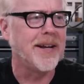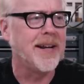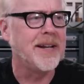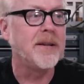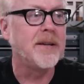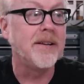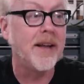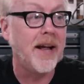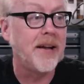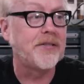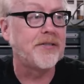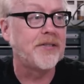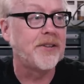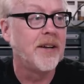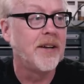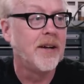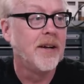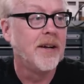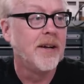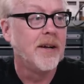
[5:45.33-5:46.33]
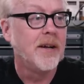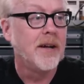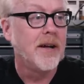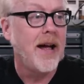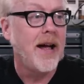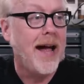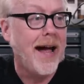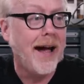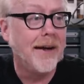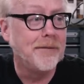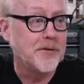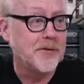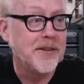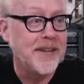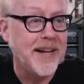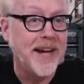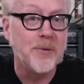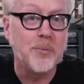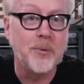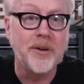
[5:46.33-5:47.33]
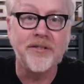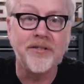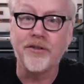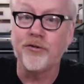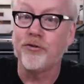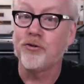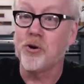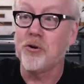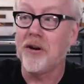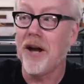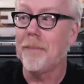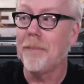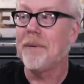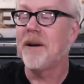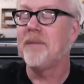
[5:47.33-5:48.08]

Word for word: And thus, after that, once it showed up,